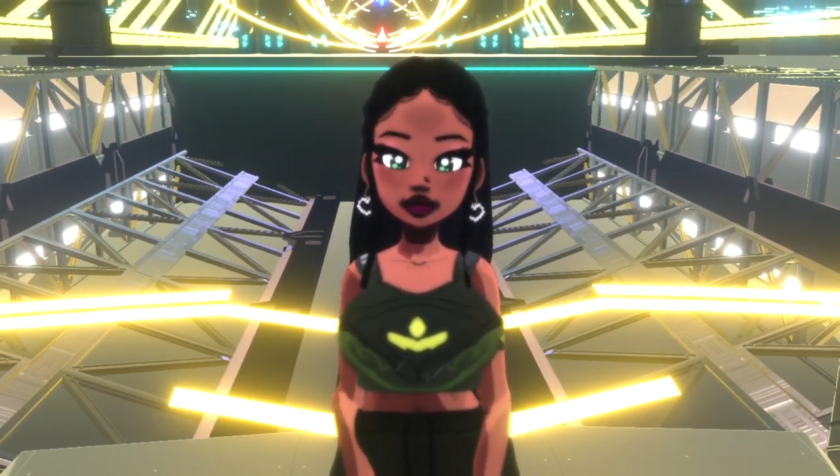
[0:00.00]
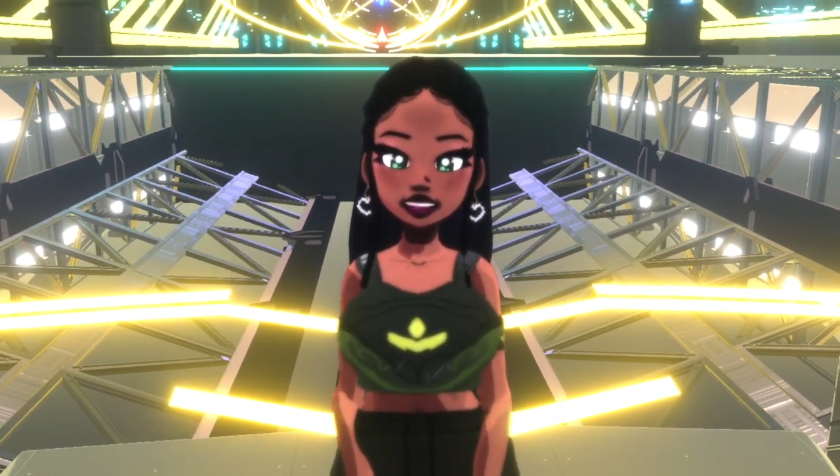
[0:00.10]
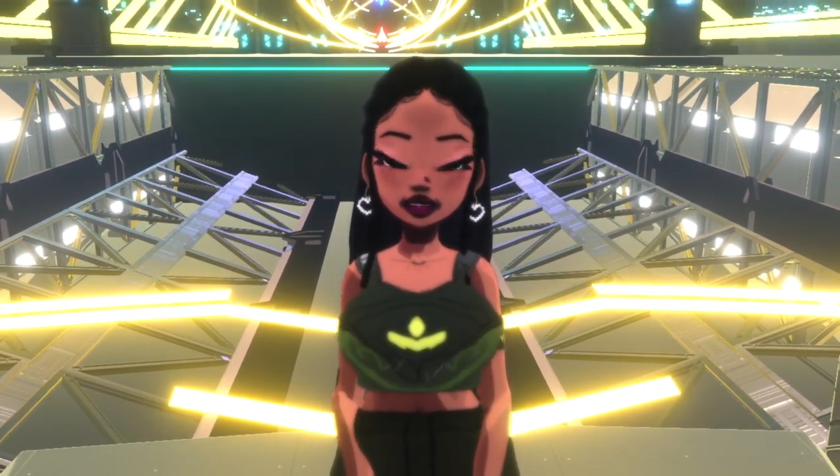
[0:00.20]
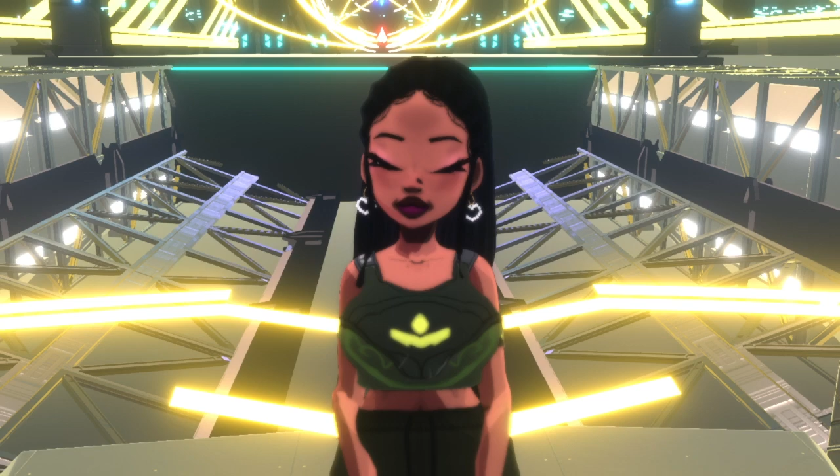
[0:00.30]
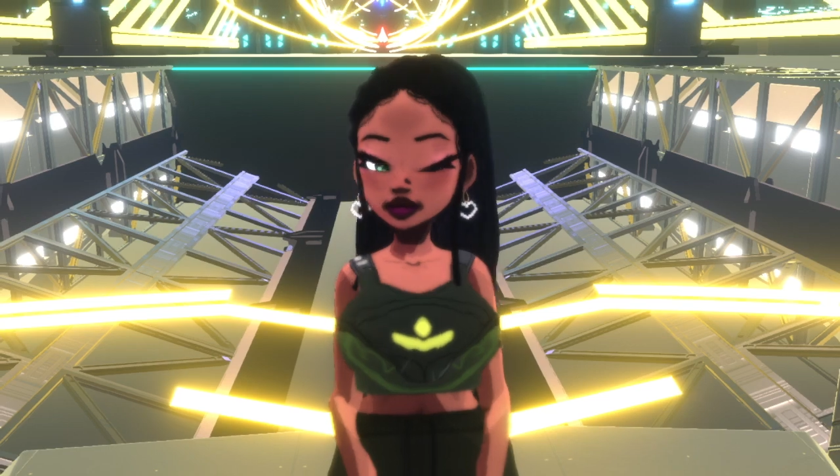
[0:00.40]
I
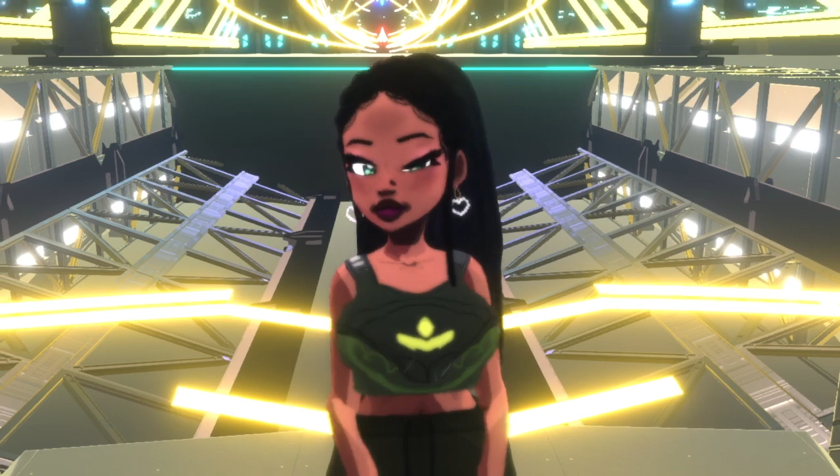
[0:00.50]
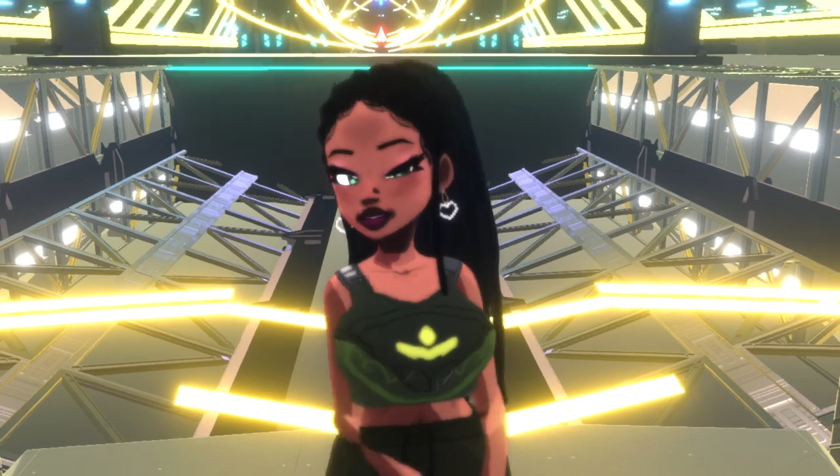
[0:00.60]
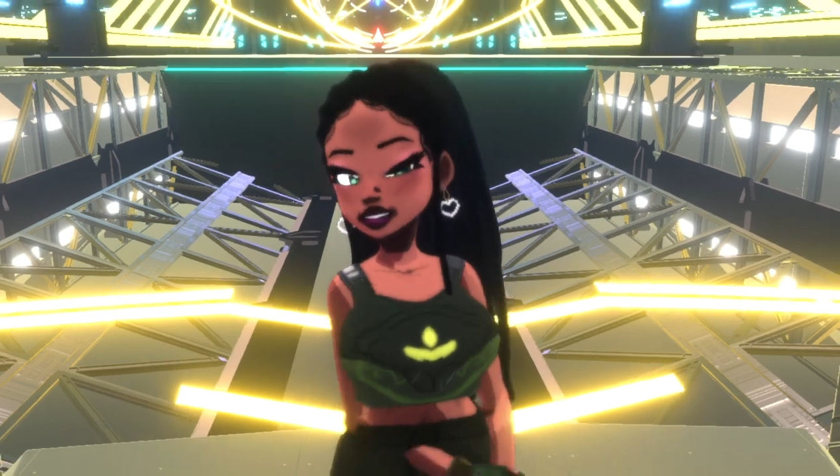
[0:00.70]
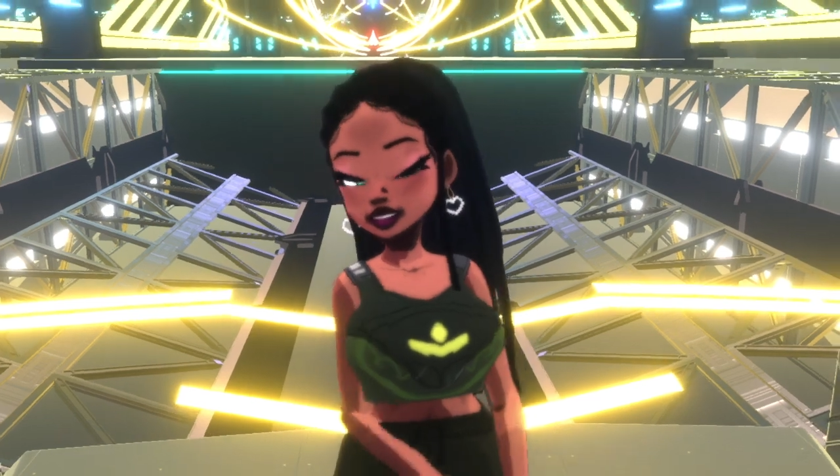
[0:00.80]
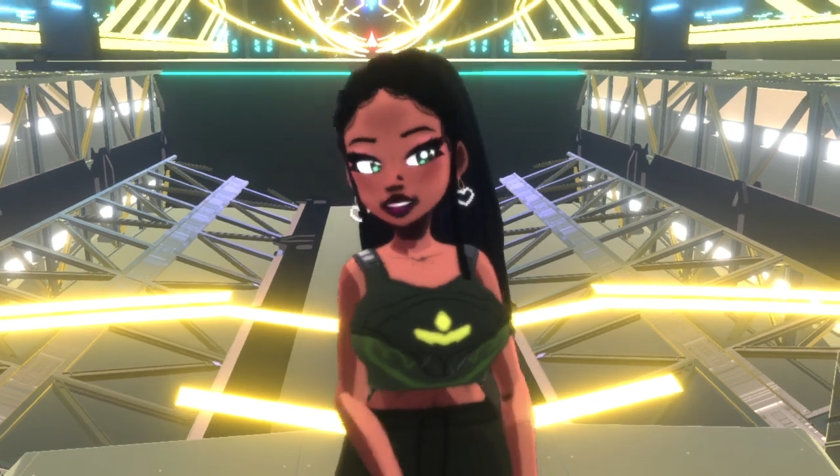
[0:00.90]
am
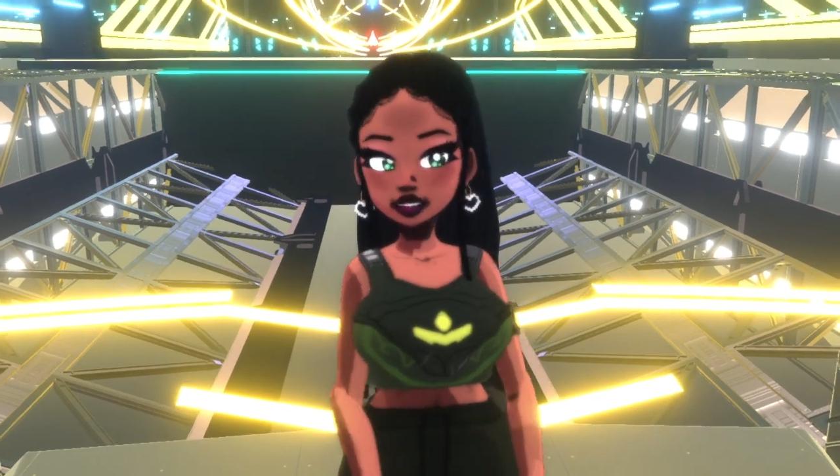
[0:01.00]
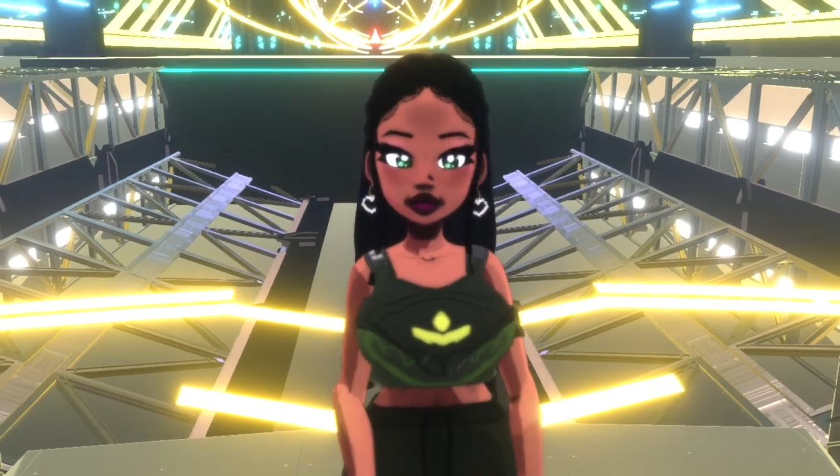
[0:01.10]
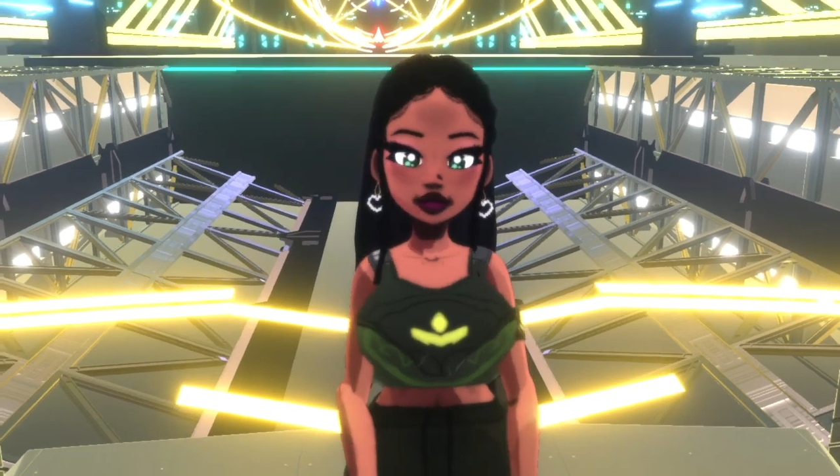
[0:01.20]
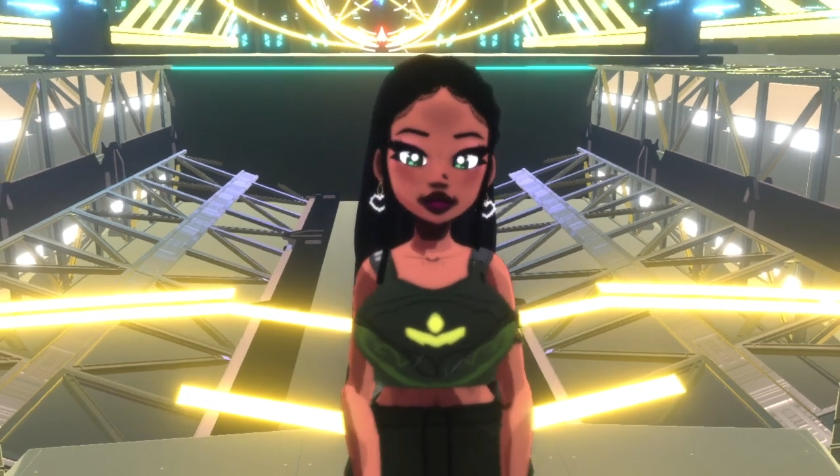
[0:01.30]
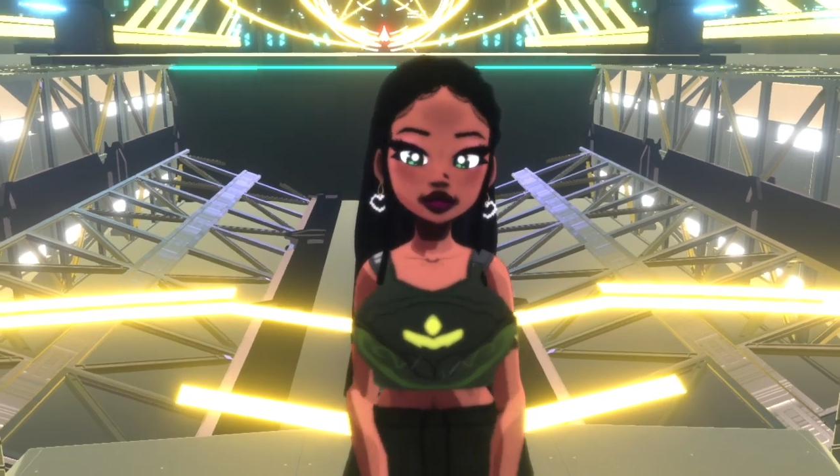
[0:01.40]
Kisu,
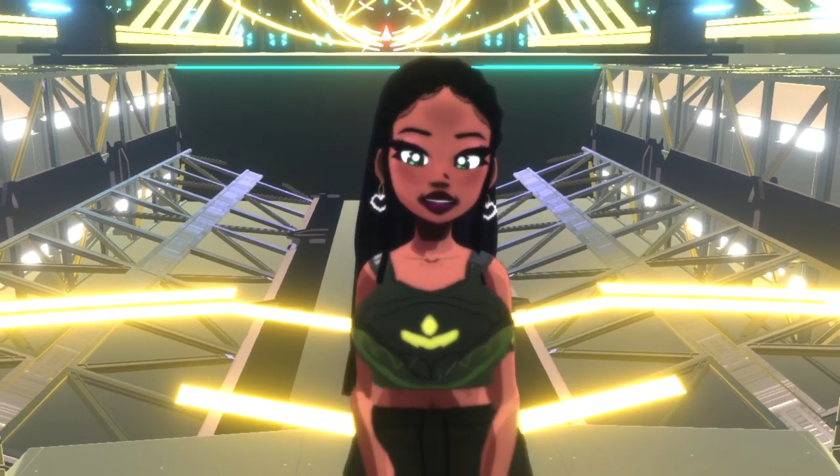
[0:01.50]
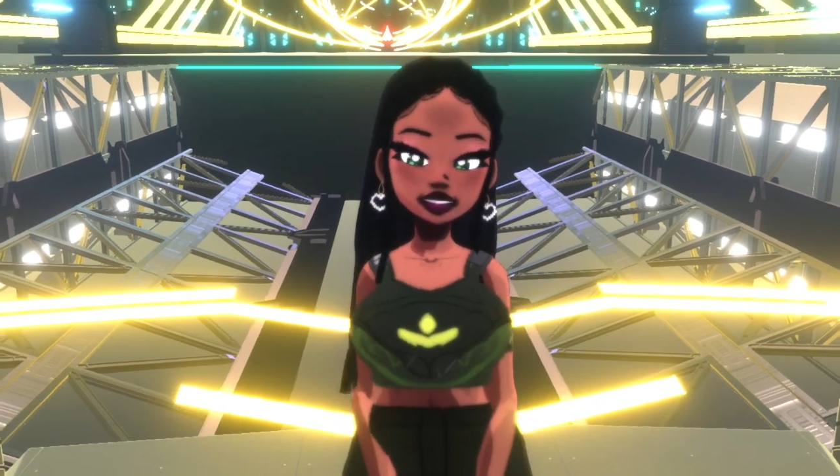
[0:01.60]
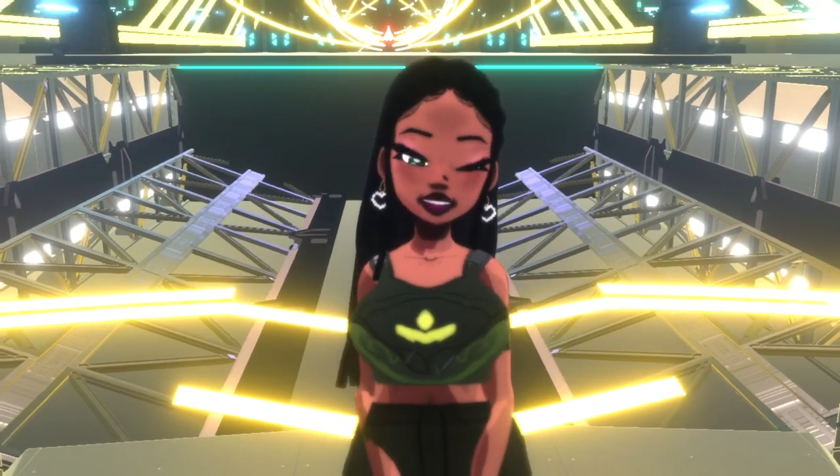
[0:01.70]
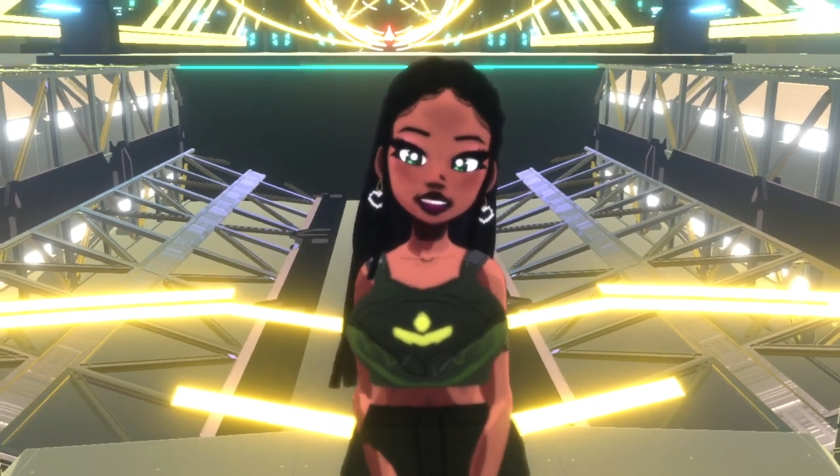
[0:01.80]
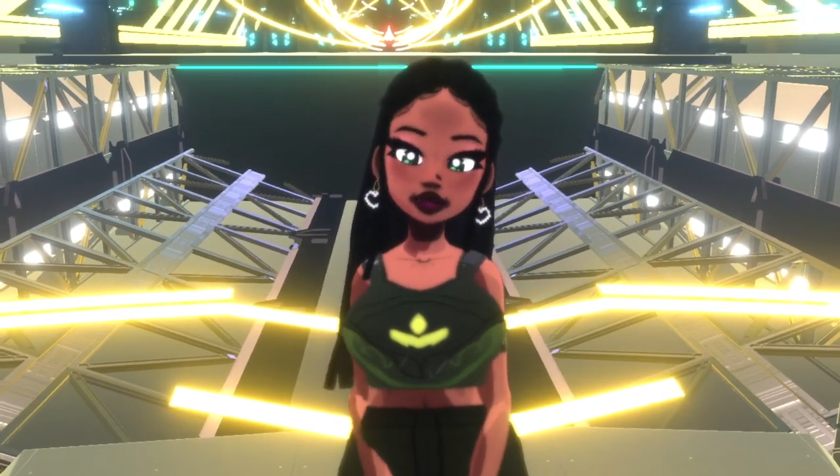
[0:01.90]

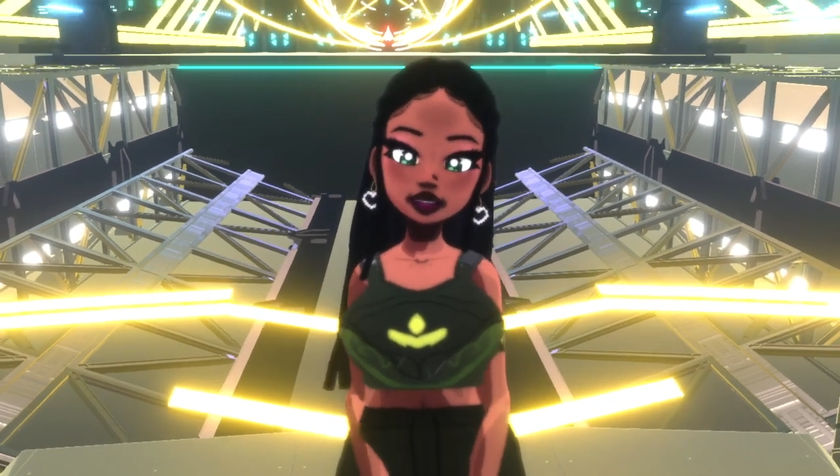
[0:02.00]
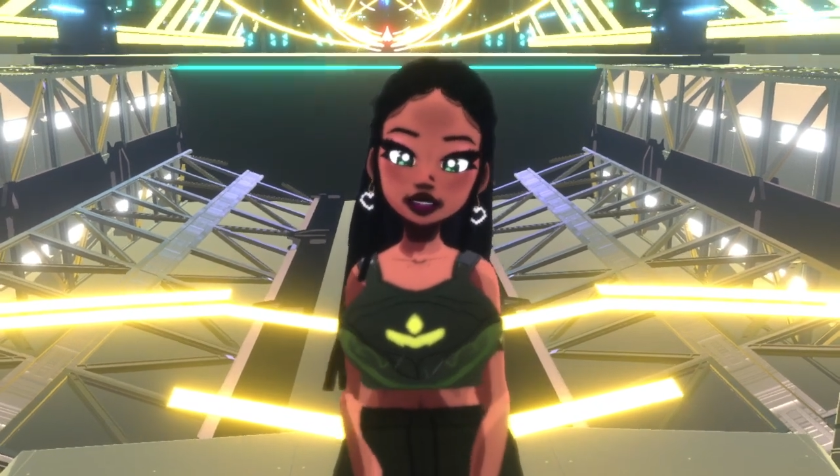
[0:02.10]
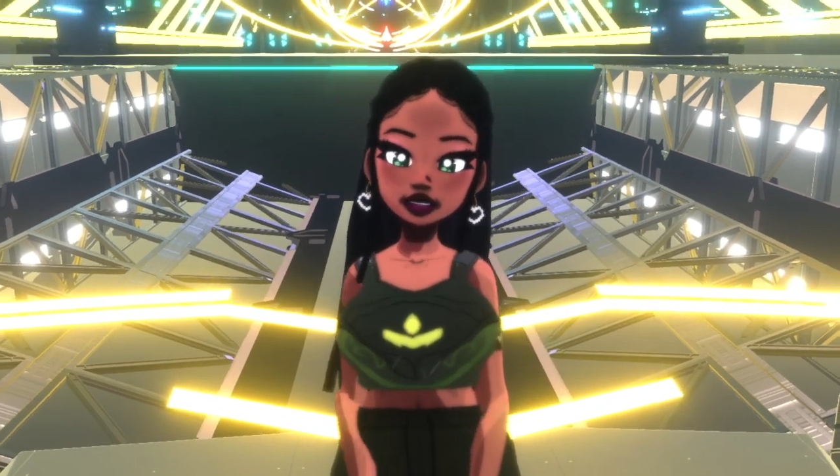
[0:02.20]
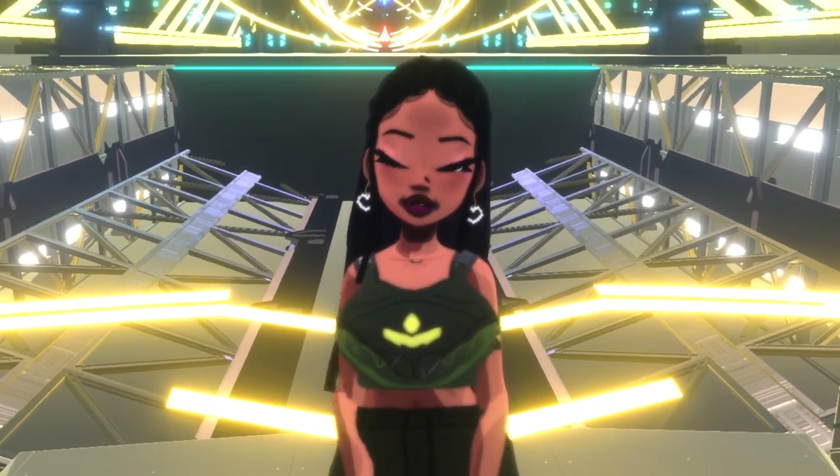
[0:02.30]
and once again,